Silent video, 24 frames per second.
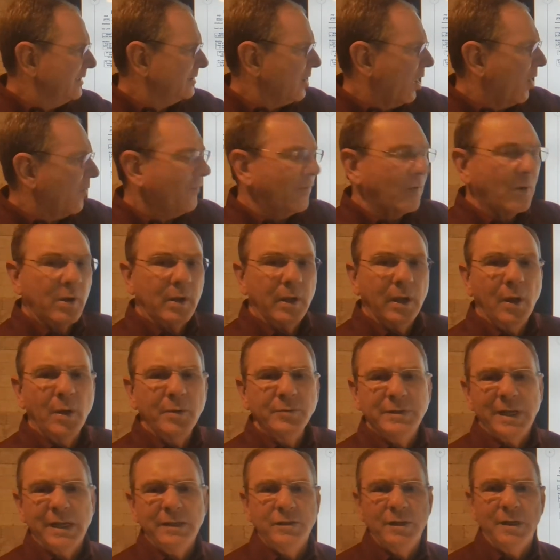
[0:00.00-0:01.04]
awful
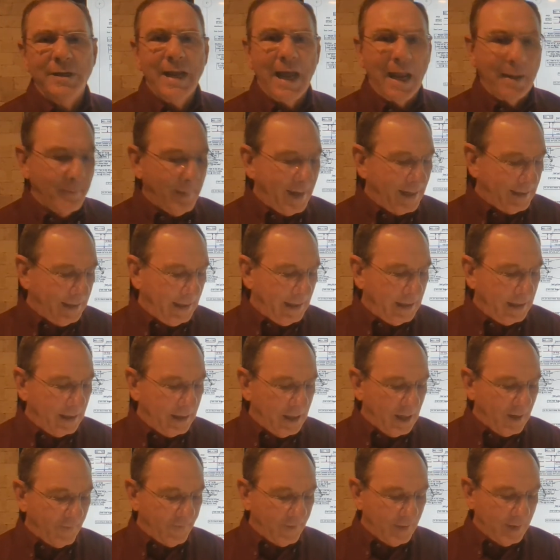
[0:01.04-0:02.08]
close. That should not make any
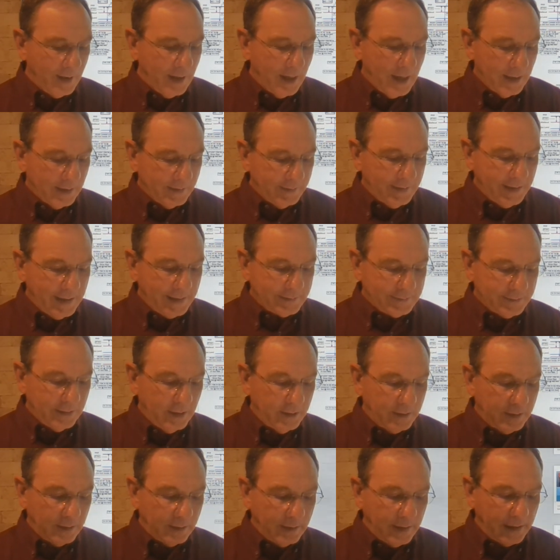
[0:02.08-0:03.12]
difference. Let's
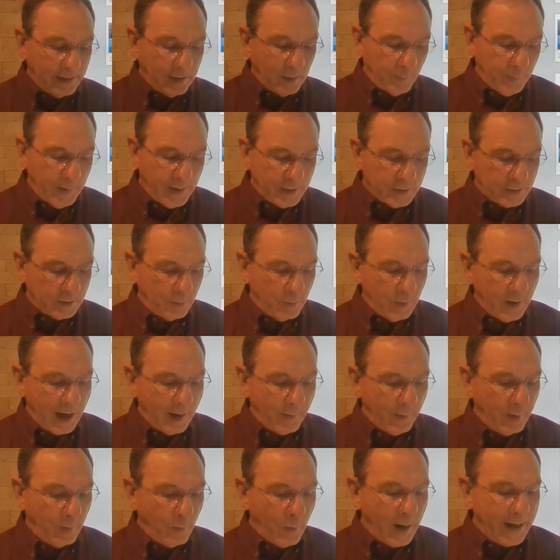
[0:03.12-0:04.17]
look at like a picture while
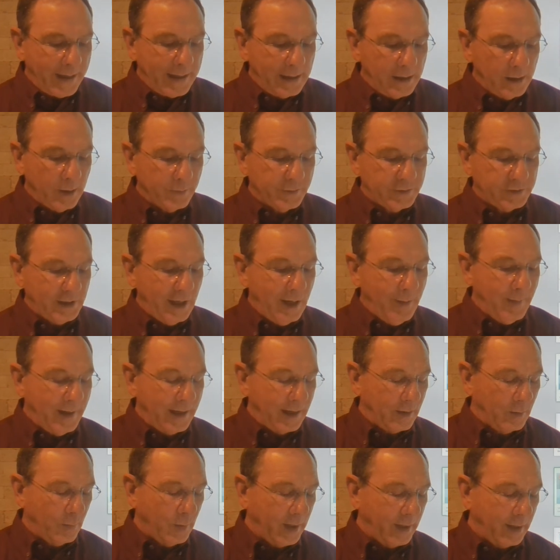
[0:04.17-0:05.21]
we're waiting on
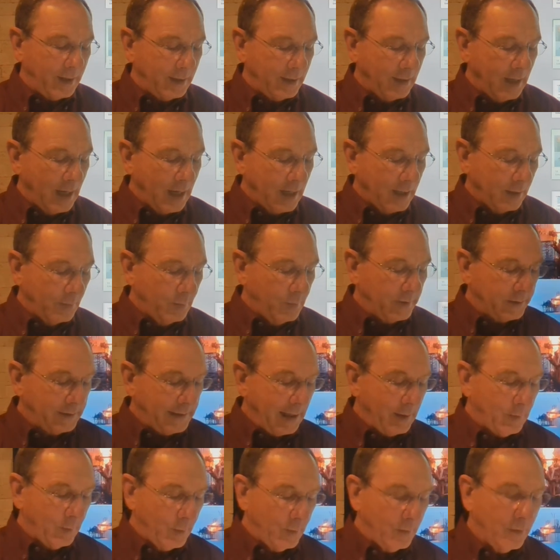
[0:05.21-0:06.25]
cement. What
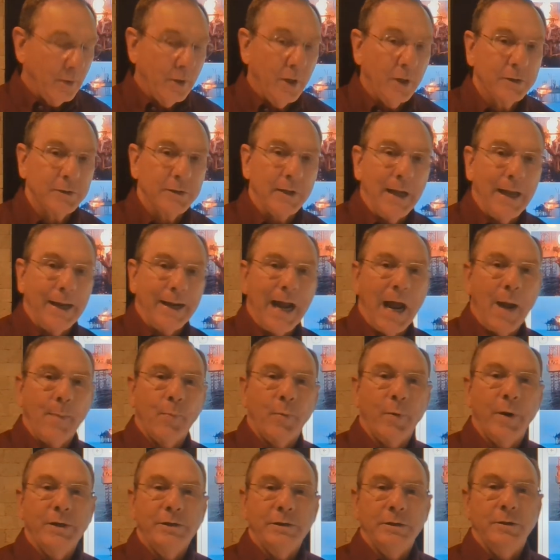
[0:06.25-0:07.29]
that looks like,
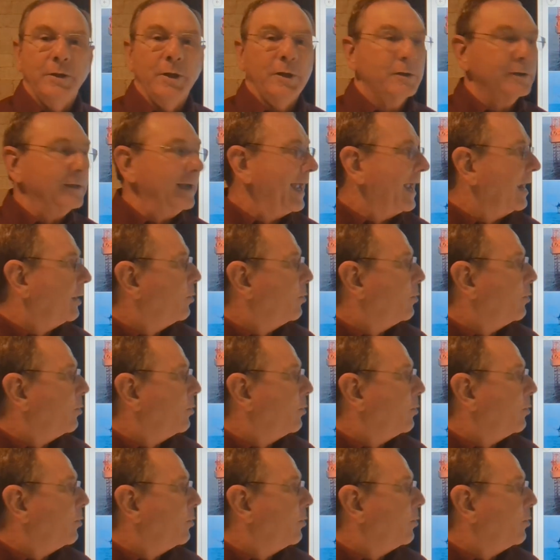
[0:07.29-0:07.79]
operation looks like